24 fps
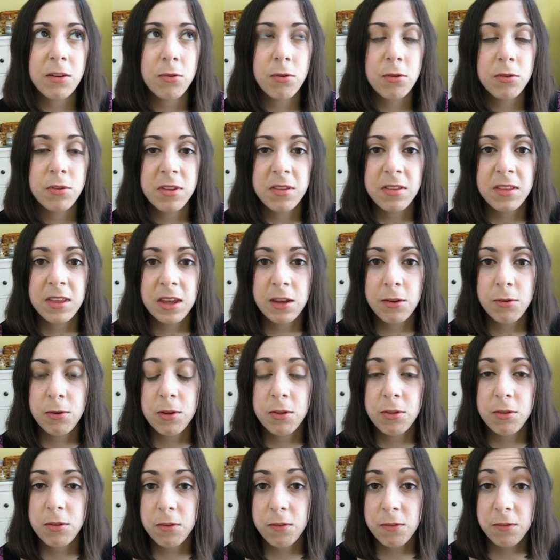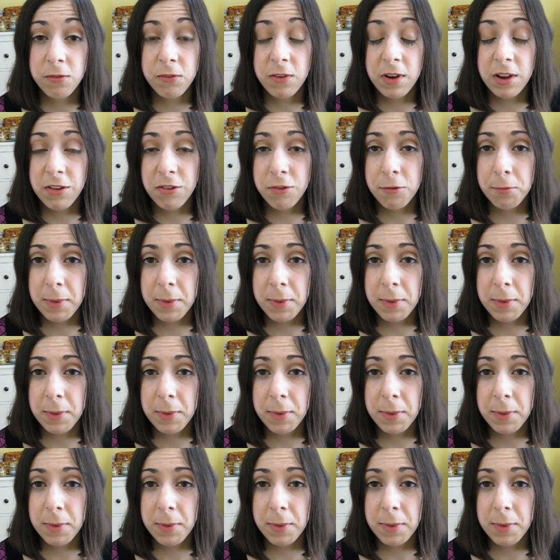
called Secrets of French